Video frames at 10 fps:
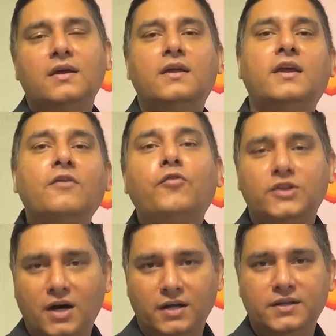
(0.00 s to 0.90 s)
Care for
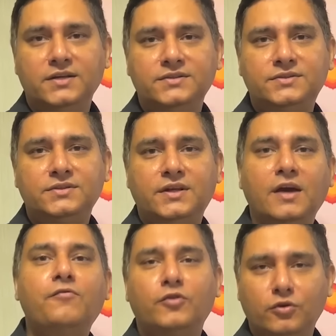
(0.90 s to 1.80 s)
the others,
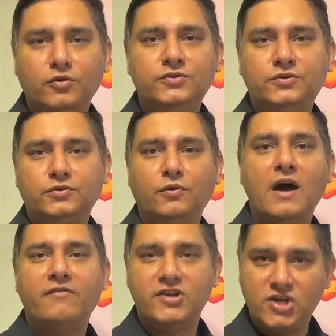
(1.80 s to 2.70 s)
care for those who
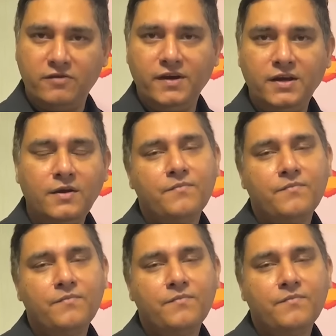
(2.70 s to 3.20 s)
have HIV.